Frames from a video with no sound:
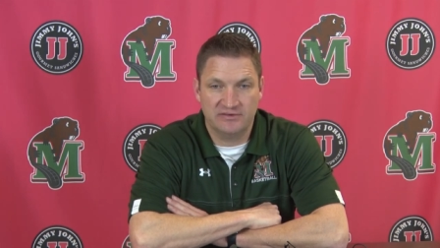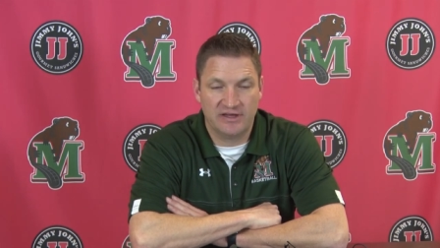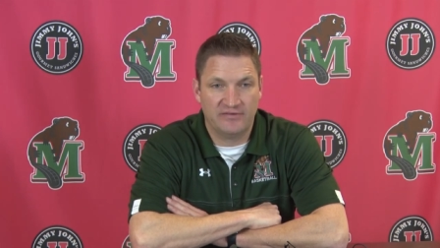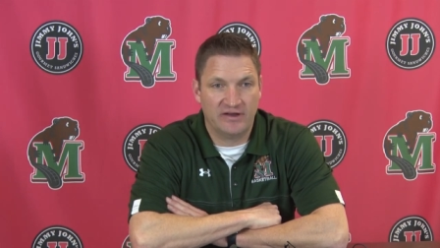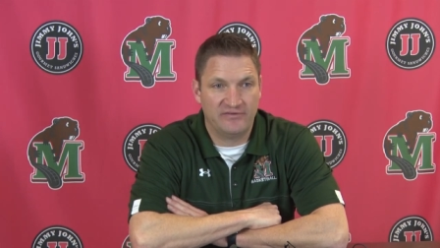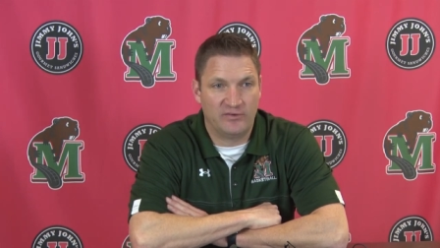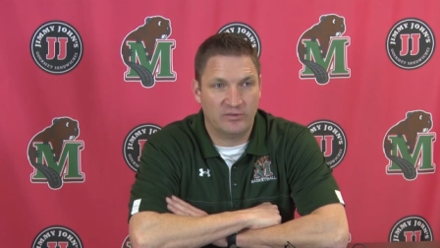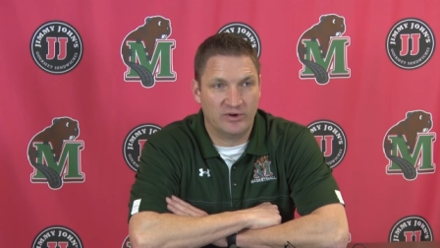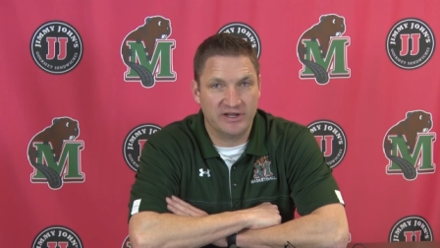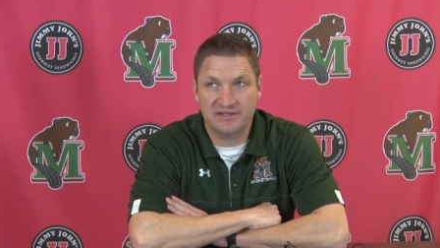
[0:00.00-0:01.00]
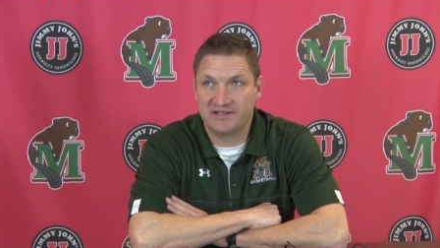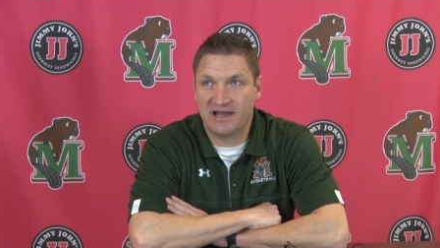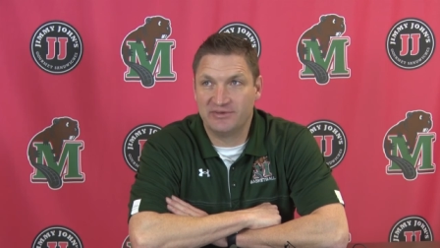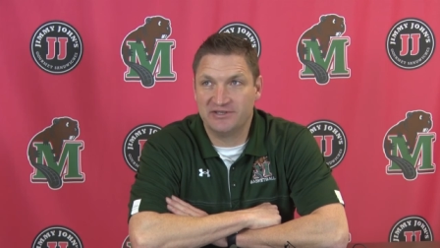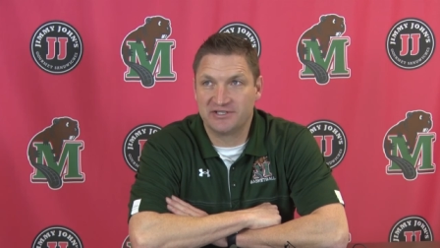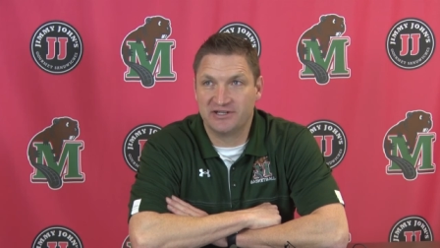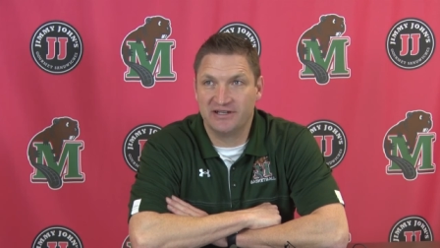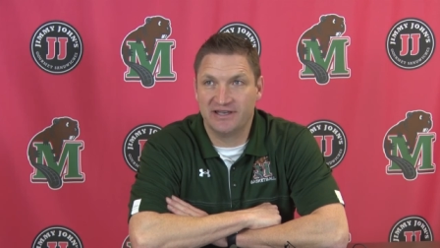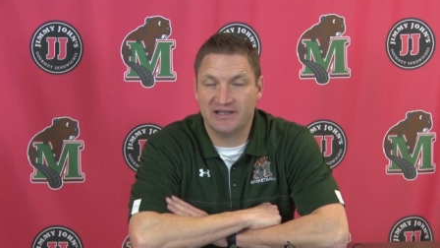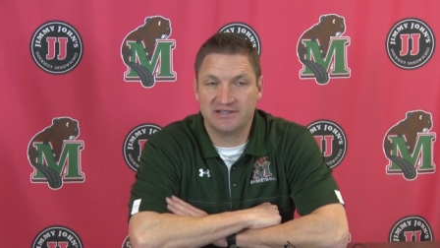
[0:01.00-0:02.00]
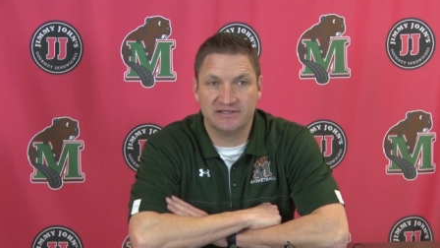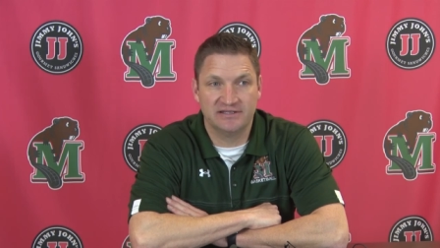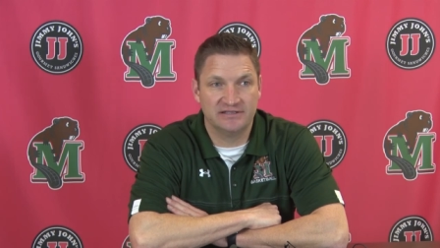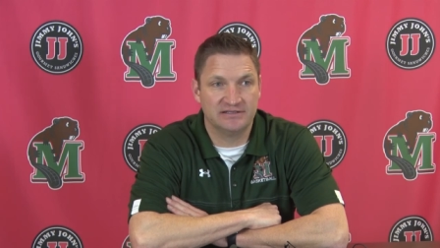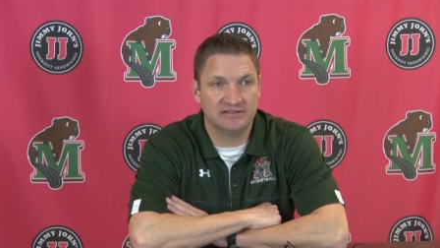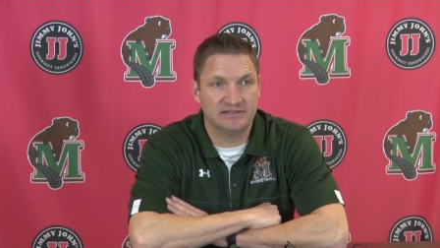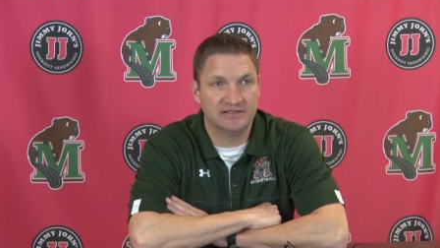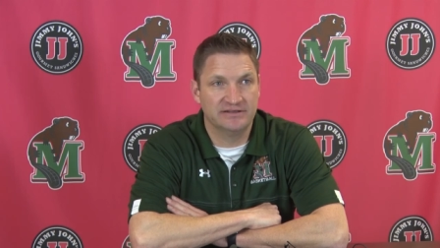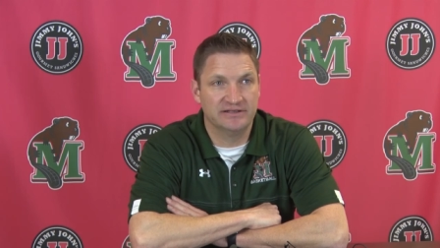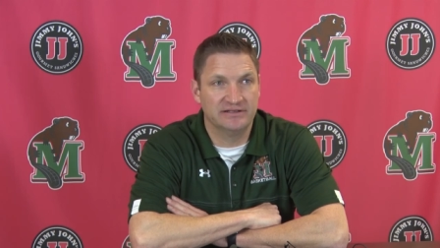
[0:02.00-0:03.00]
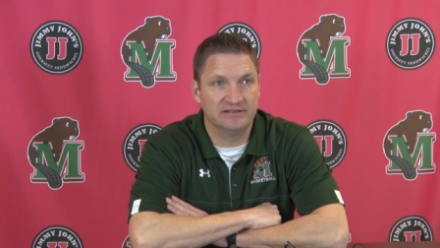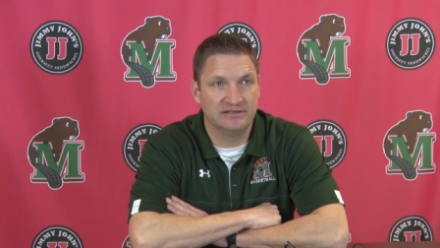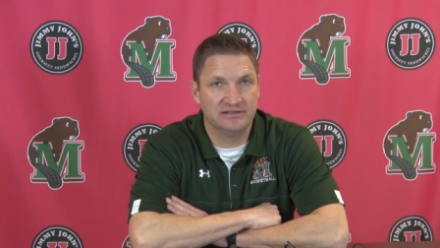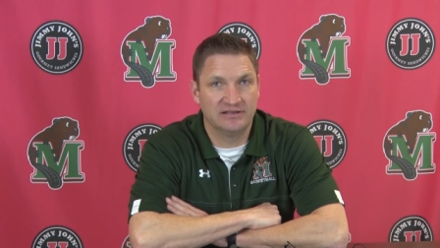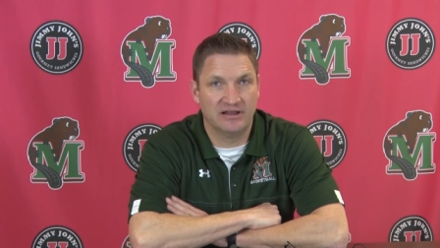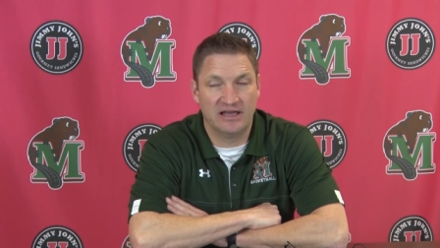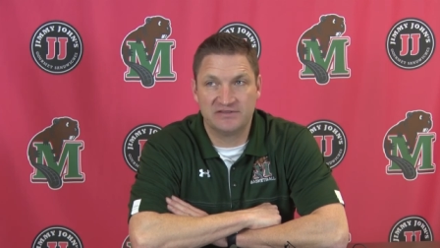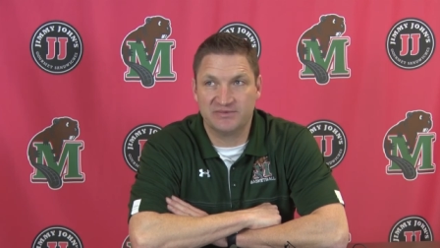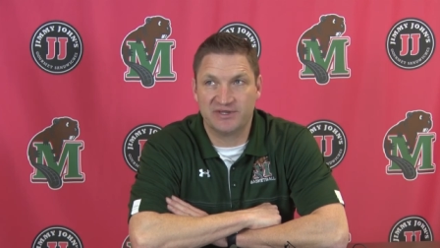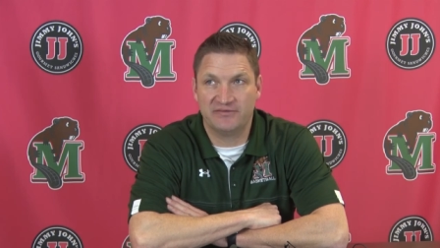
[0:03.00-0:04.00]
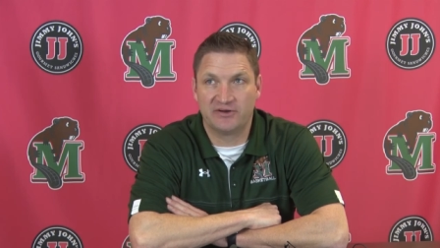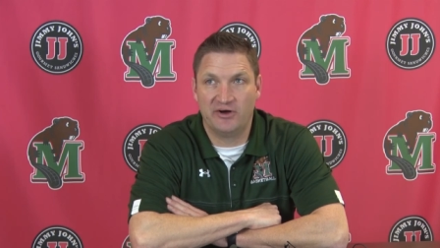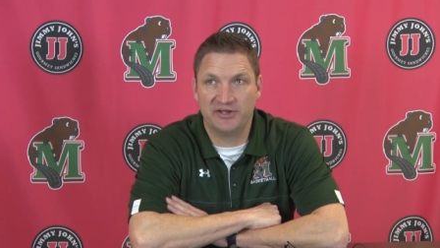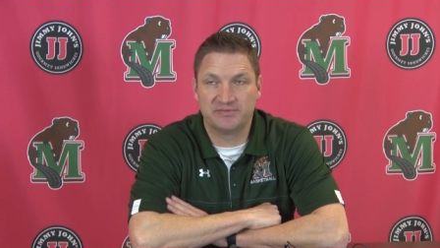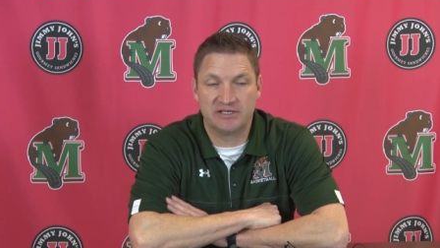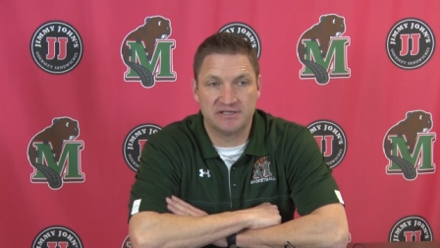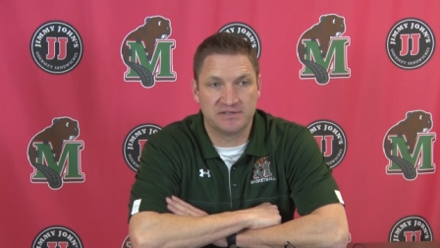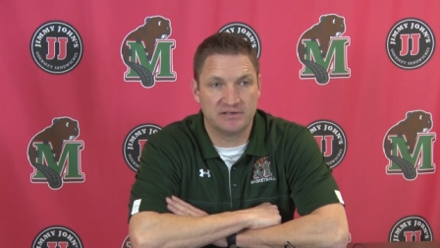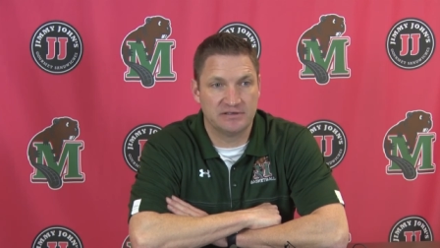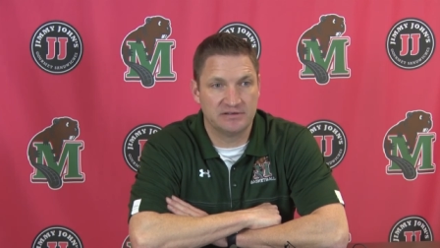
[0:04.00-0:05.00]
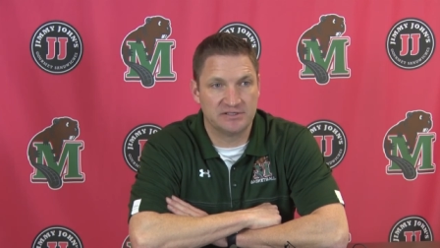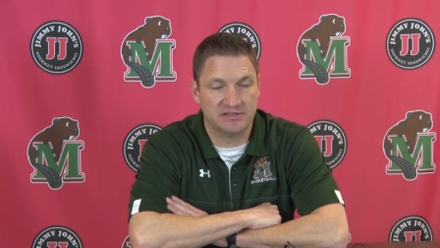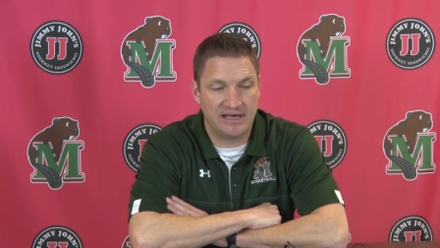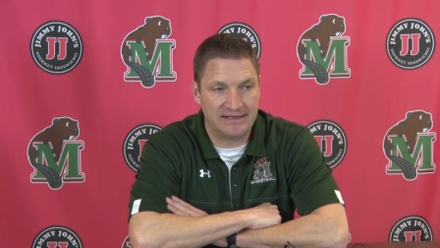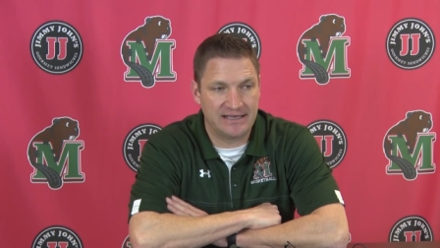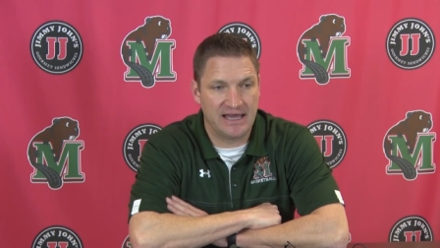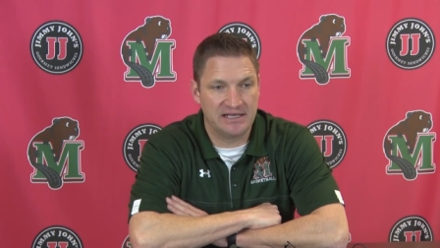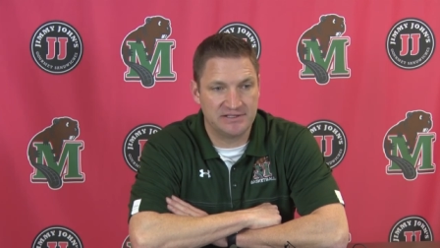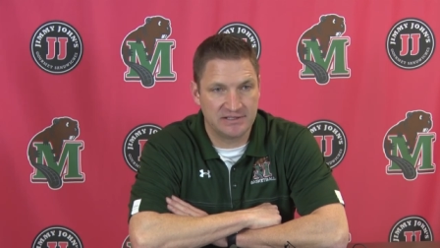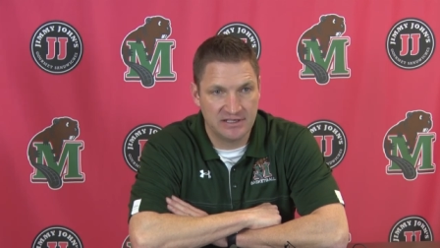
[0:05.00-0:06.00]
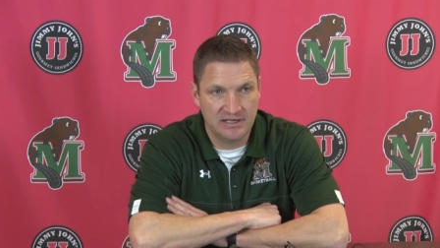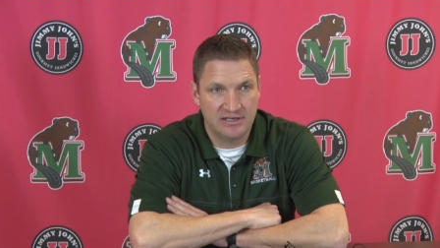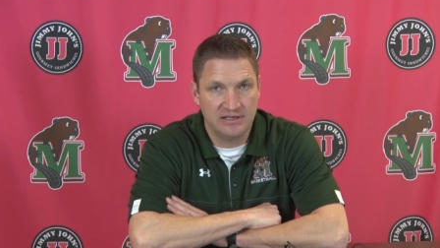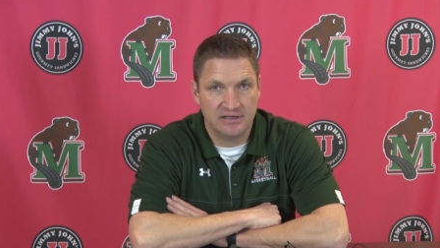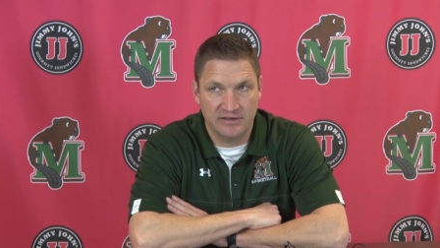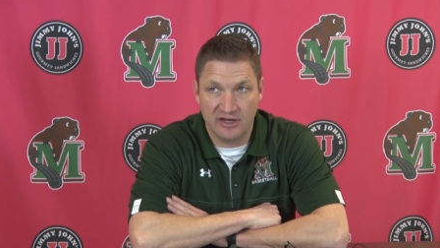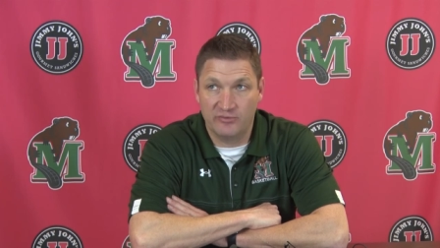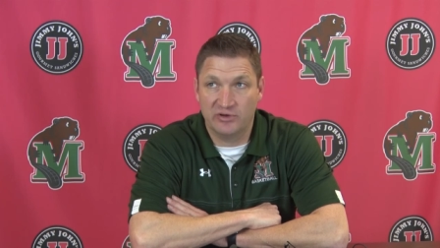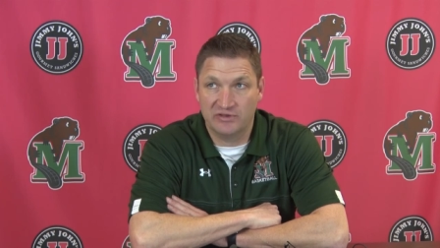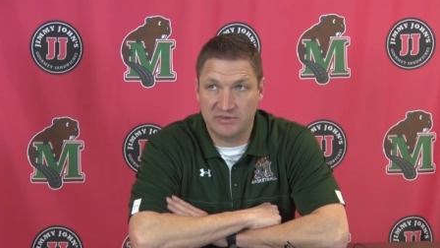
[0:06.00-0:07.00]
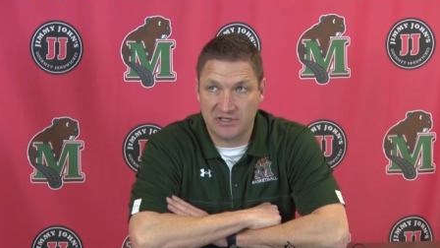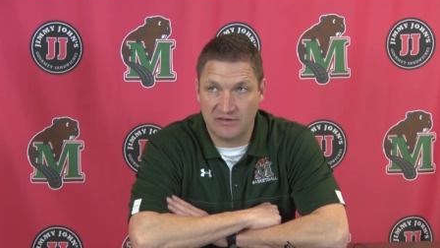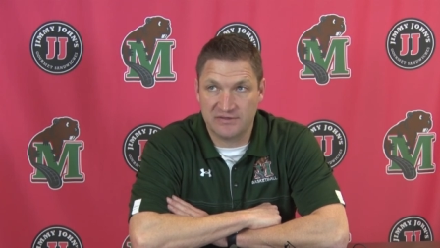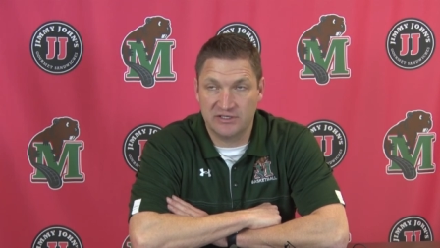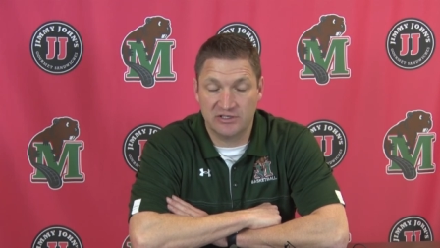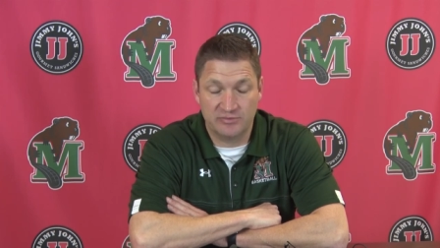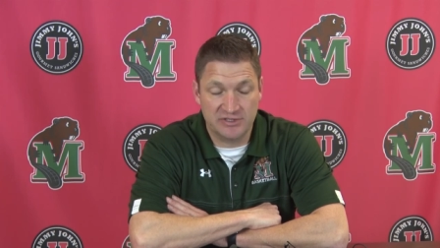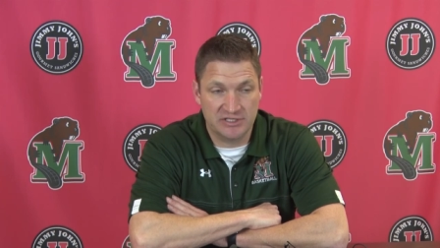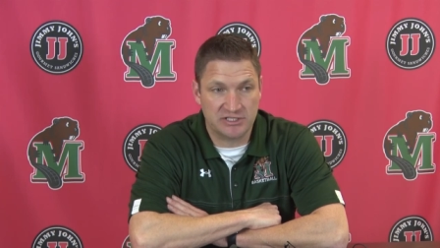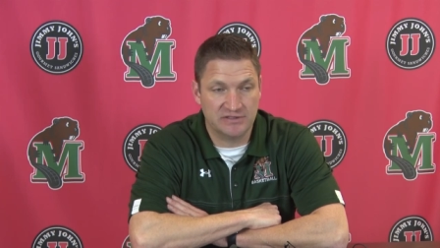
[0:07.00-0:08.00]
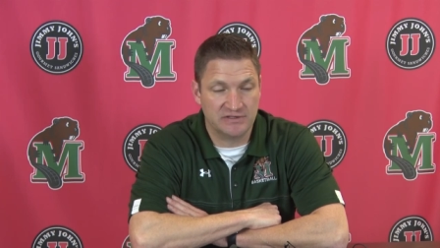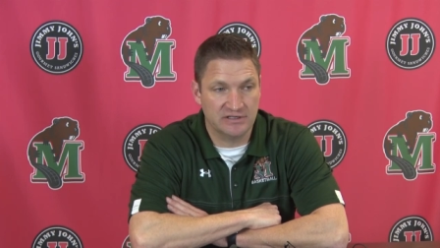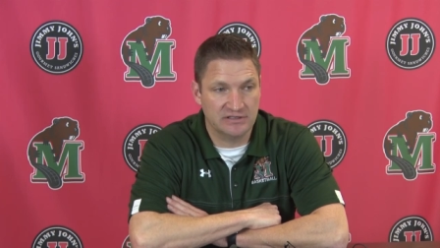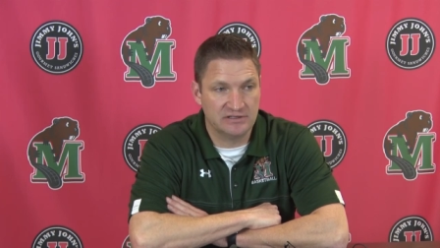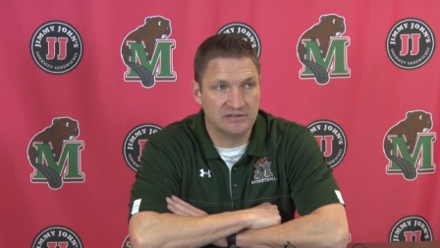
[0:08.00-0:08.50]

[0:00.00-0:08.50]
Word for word: We have uh, four more days of competition, I guess, and then and then I'll have some tough calls because uh, there's a lot of guys that have put themselves in a good position to,